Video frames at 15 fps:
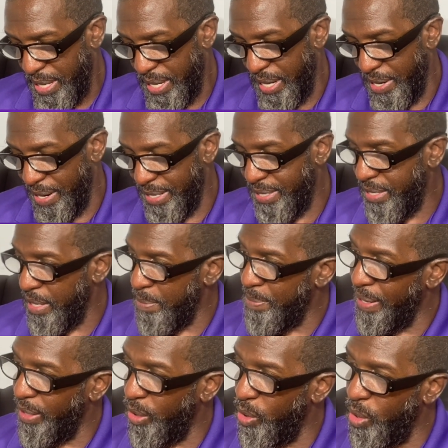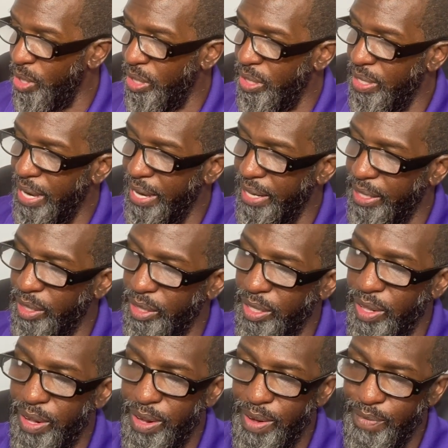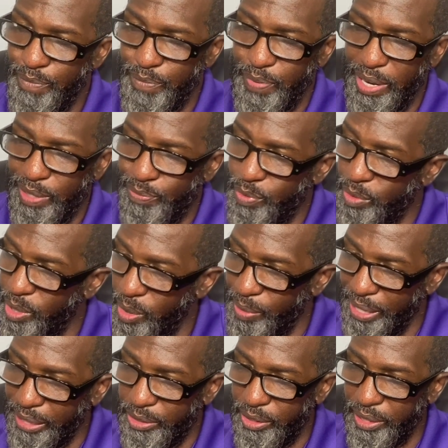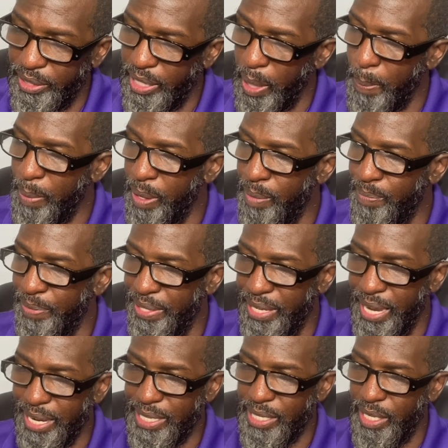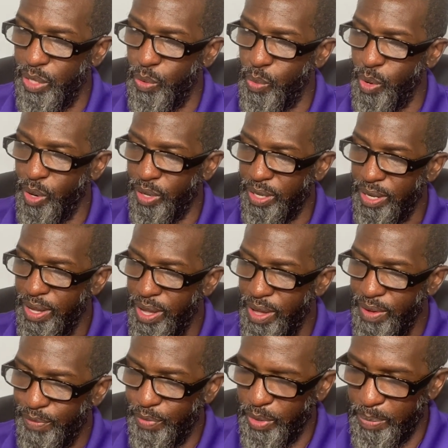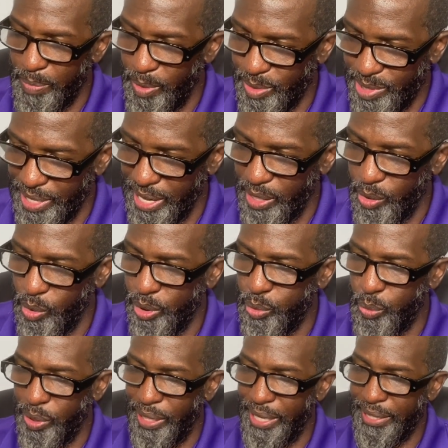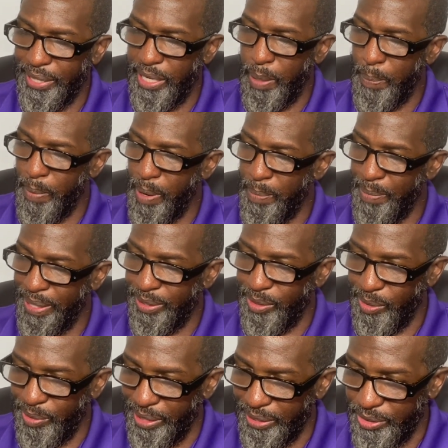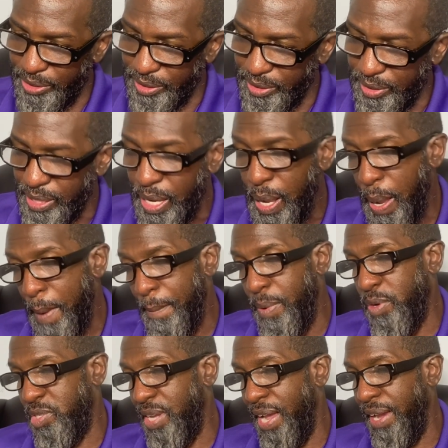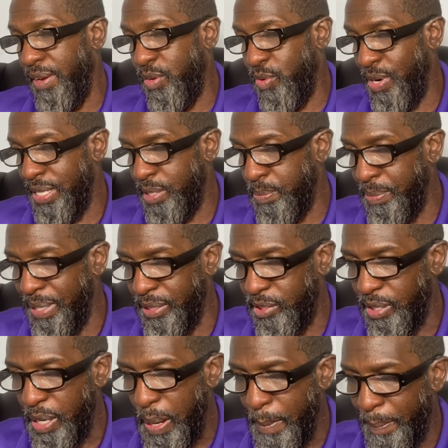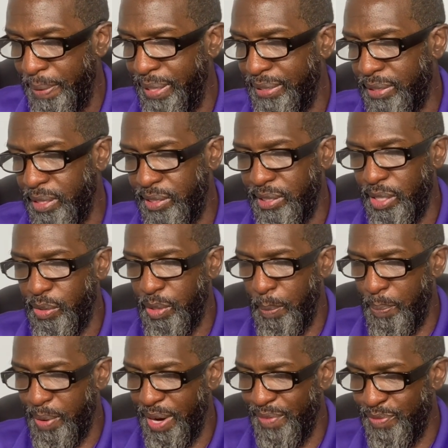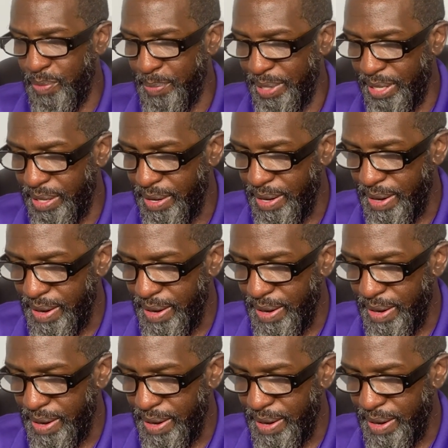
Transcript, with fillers: Here, I send my loyal and faithful donation. Keep up the excellent work for the Most High. Lord's will, I keep up my donations. Most High in Christ, blessed. Please continue to pray for me.